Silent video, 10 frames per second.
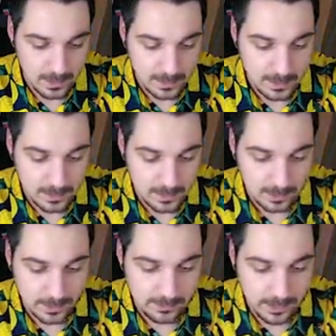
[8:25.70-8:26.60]
Let's
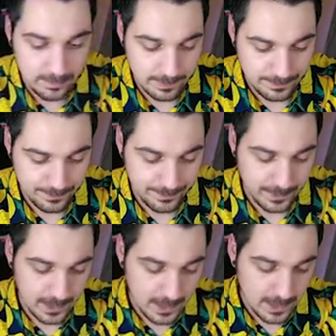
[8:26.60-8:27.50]
sleeve it up
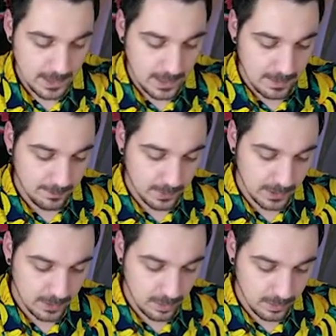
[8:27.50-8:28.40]
and
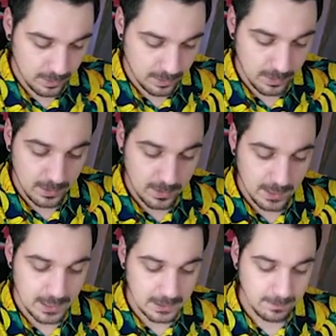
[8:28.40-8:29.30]
put it on the
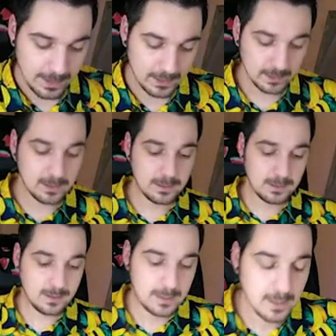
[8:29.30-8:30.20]
nice pile
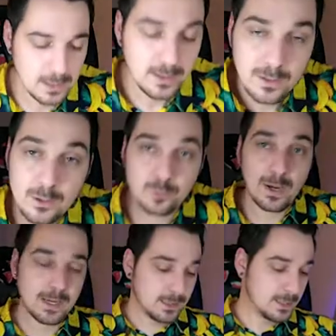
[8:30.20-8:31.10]

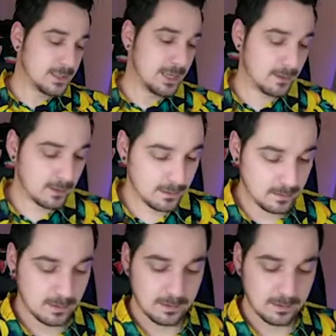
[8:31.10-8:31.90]
right in the center.